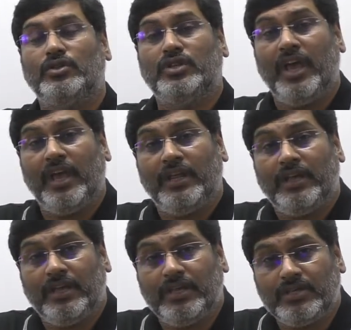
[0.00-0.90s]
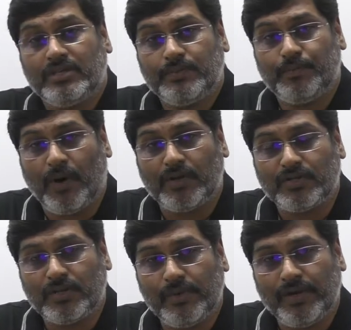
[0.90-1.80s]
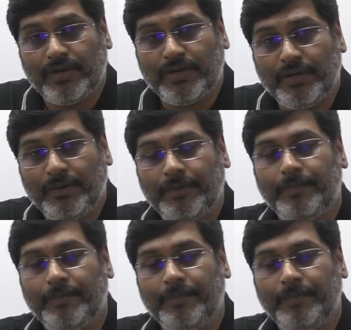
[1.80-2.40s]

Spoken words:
There is possibility